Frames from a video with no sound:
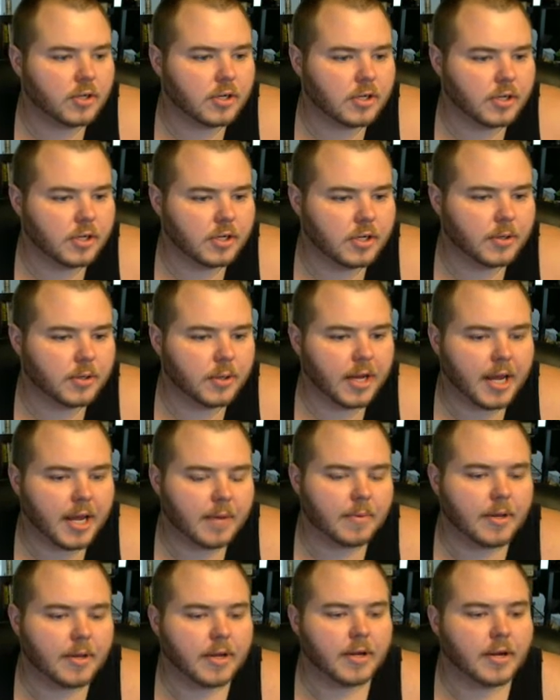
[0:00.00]
a new
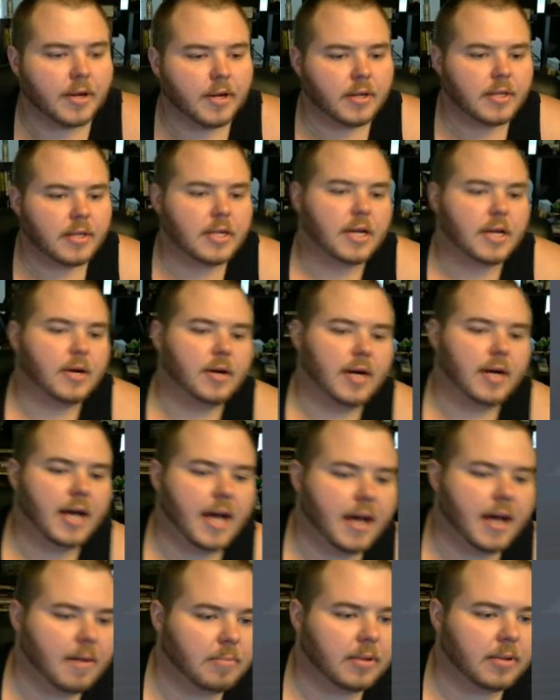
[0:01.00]
game here. Now I
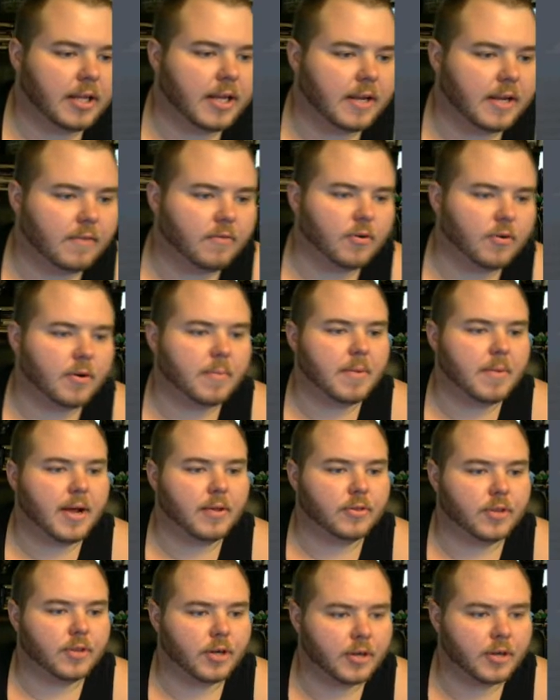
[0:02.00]
have played for
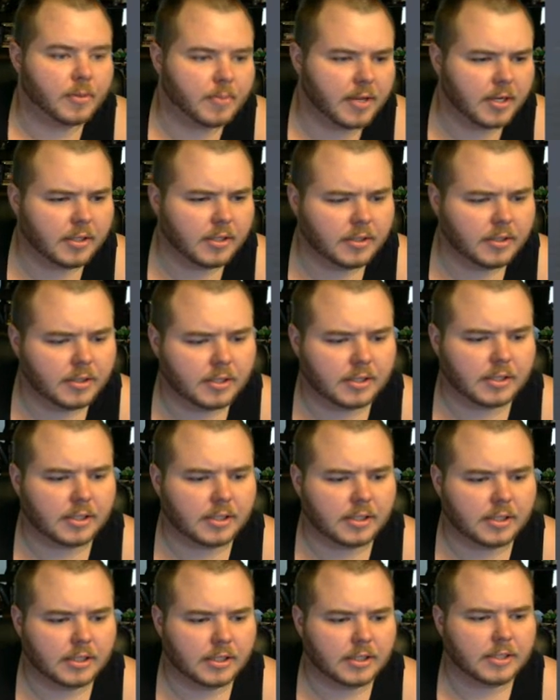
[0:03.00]
about 30 minutes
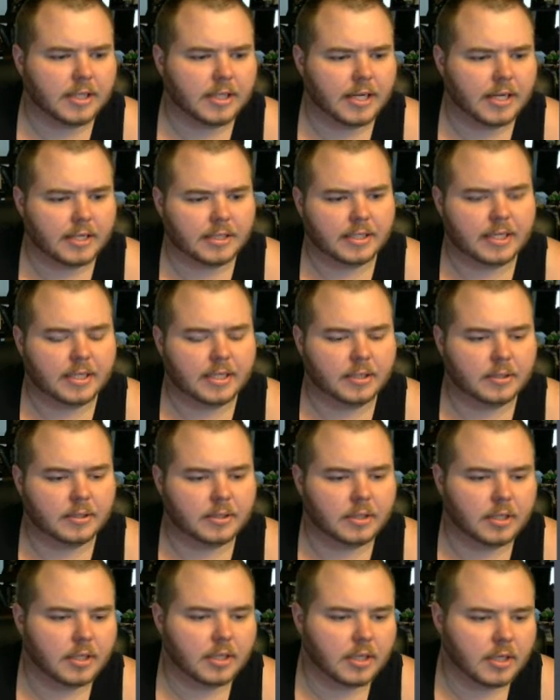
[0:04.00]
to test out
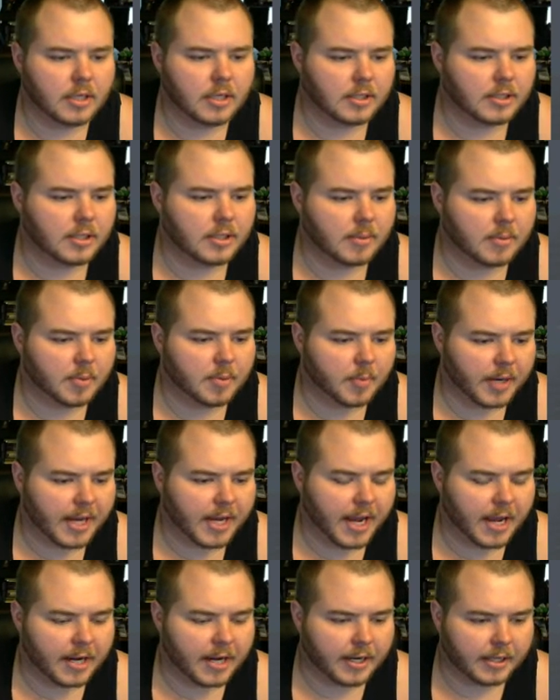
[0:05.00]
some of the
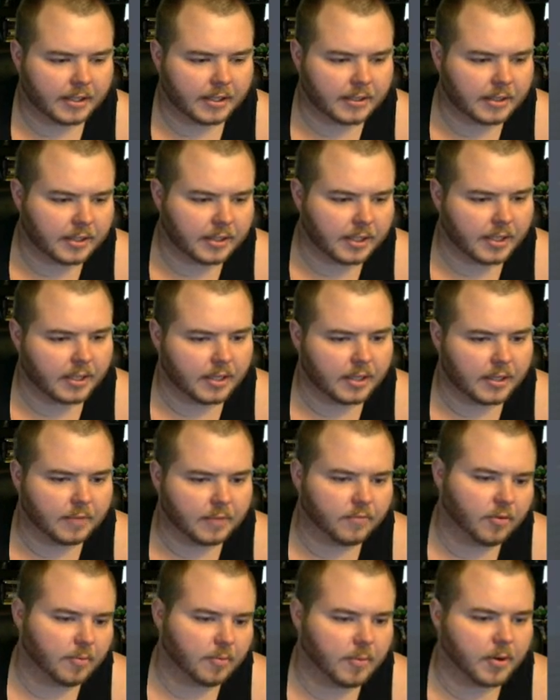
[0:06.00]
mechanics and
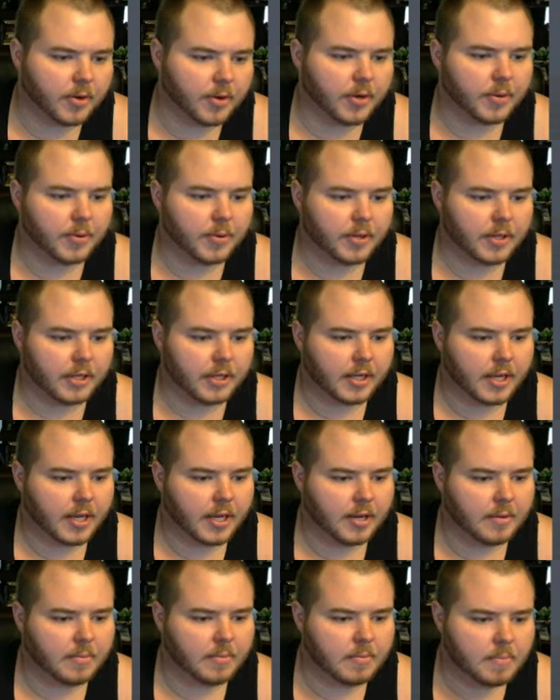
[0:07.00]
get familiar with the
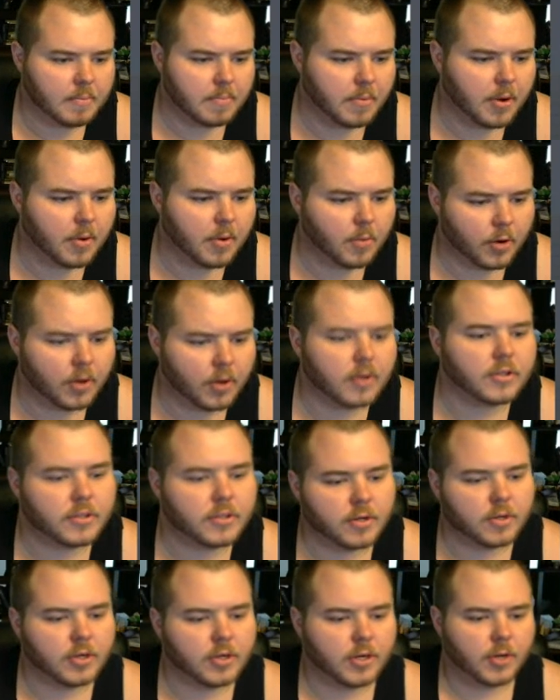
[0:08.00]
game, but we're going to
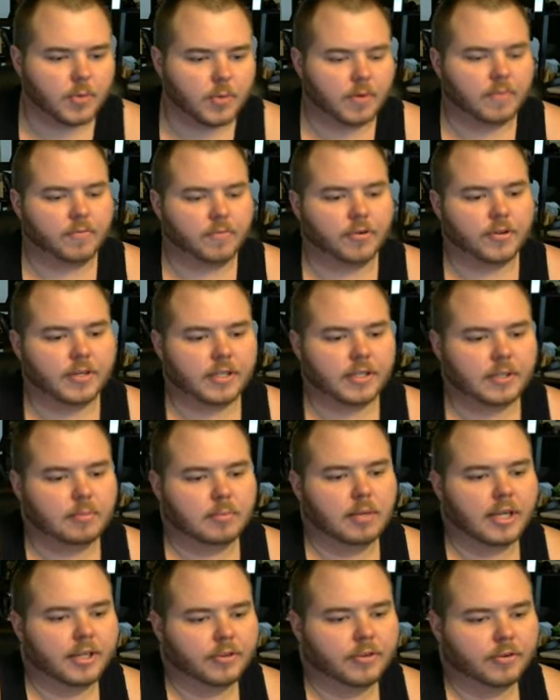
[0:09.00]
start a new one for this
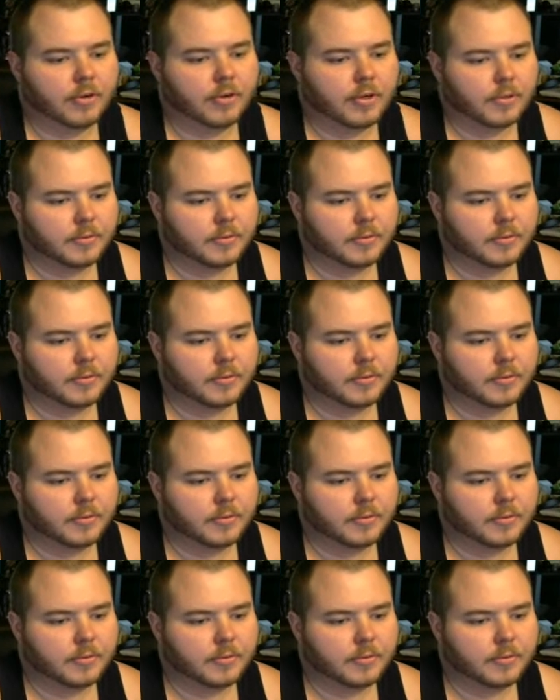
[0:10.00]
playthrough.